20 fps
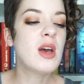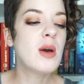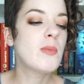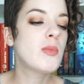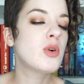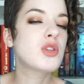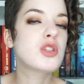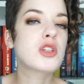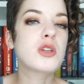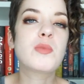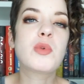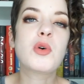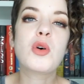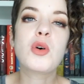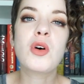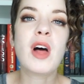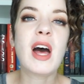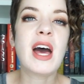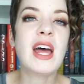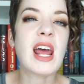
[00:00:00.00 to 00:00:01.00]
push and
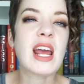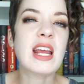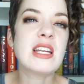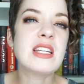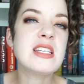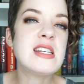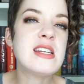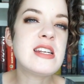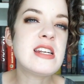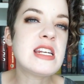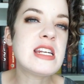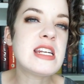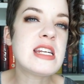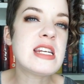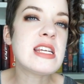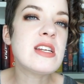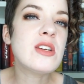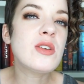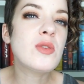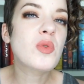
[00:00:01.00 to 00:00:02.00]
pull, and I
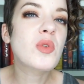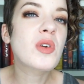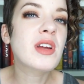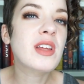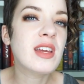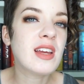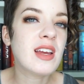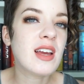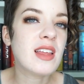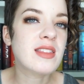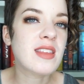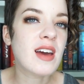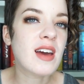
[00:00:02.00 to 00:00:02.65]
didn't really get